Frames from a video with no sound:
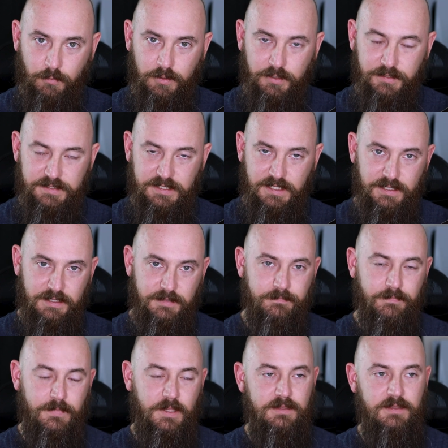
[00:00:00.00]

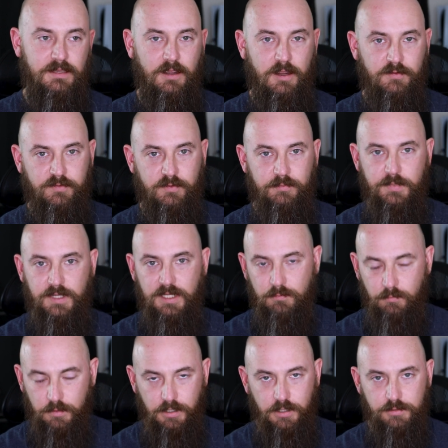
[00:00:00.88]
warranty, they offered
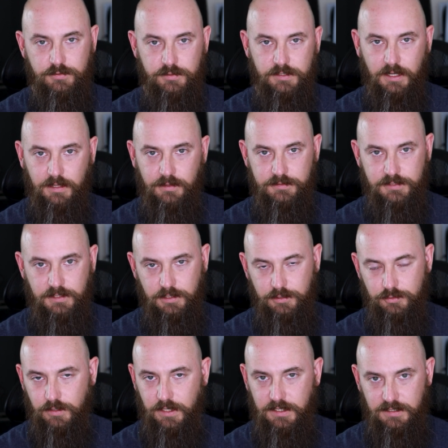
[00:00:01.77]
me $100 on
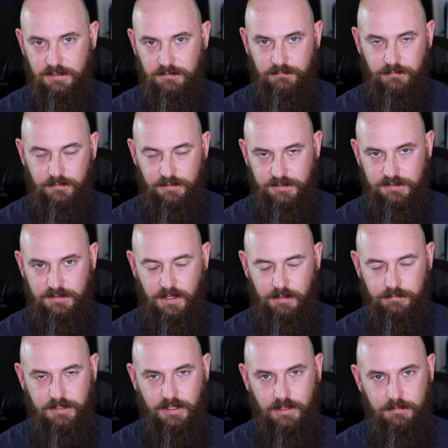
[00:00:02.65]
a trade-in for this
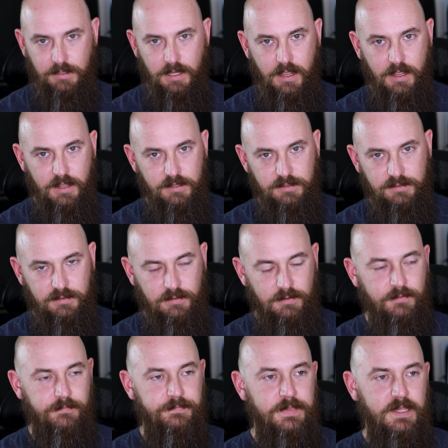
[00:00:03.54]
laptop.
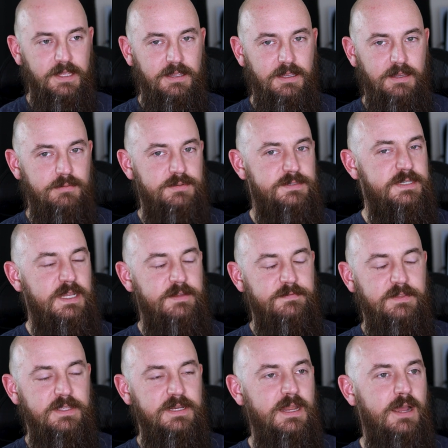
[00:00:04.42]
So it was
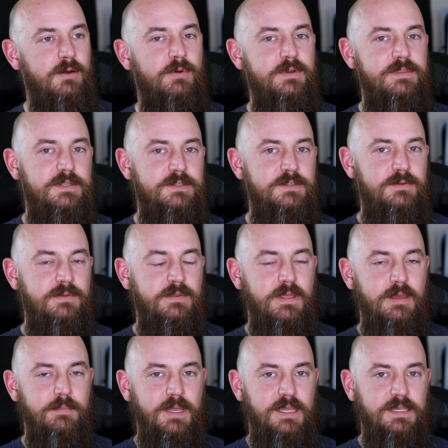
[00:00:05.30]
definitely not worth it to do
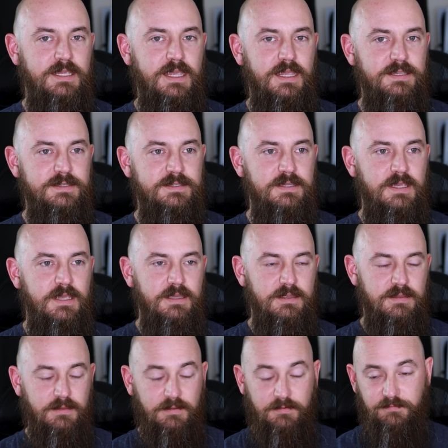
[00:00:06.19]
that in my case.
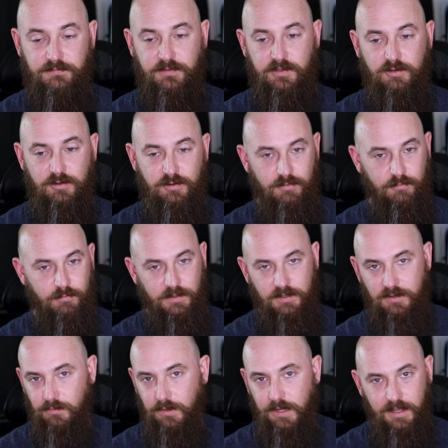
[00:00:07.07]
The flicker
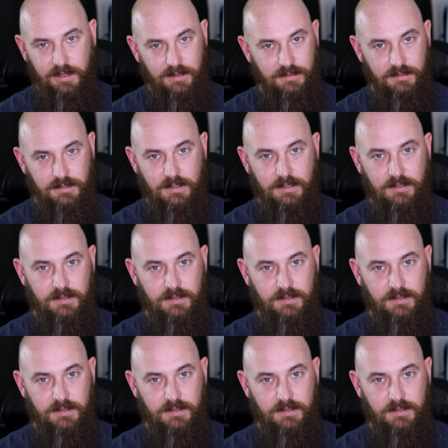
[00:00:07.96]
went away.